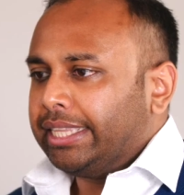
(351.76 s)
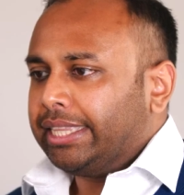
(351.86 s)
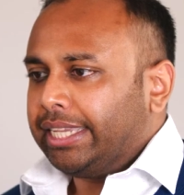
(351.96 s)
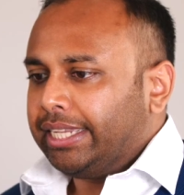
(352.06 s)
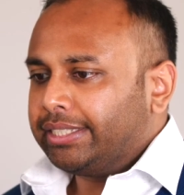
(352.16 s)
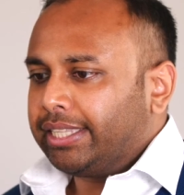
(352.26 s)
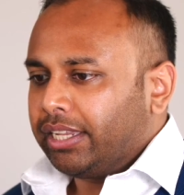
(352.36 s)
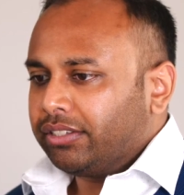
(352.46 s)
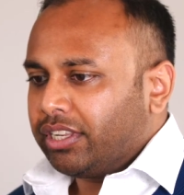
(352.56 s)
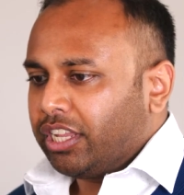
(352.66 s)
These
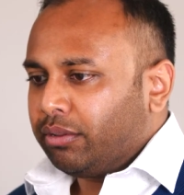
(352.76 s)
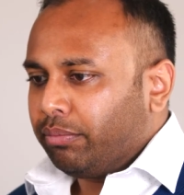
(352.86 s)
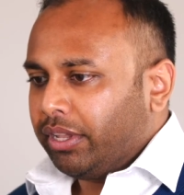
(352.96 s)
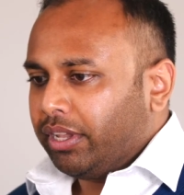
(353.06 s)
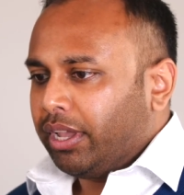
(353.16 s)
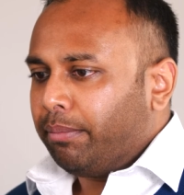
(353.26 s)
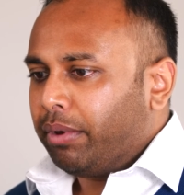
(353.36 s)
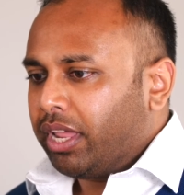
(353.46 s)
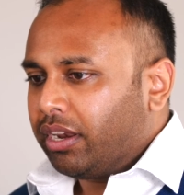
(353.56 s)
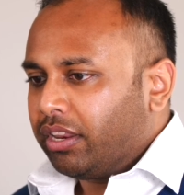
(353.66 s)
things need to be
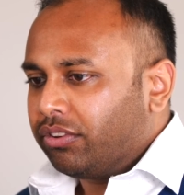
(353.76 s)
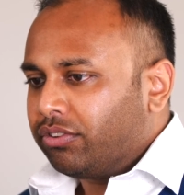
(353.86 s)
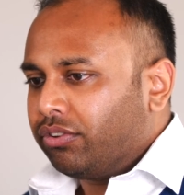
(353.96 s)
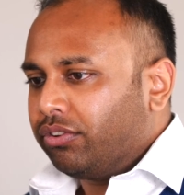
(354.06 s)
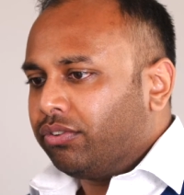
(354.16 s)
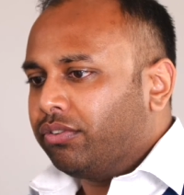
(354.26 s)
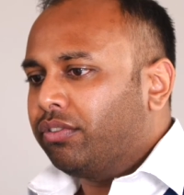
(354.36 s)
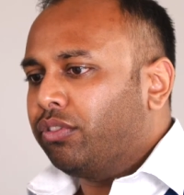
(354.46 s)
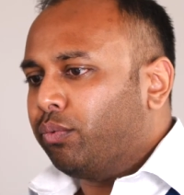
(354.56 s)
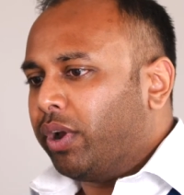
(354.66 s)
embedded into
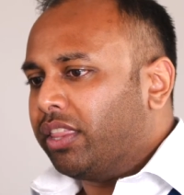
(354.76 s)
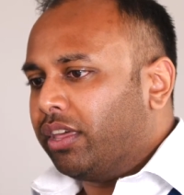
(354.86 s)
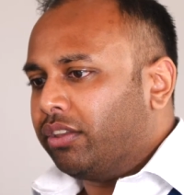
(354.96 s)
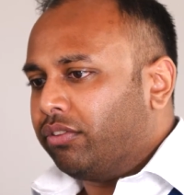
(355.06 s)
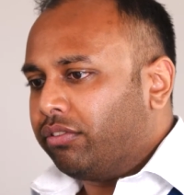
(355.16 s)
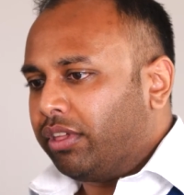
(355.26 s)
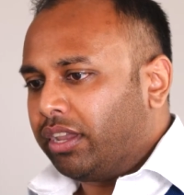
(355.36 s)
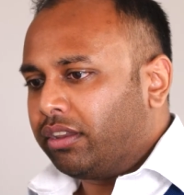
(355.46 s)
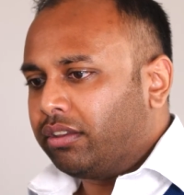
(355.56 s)
the way that you think,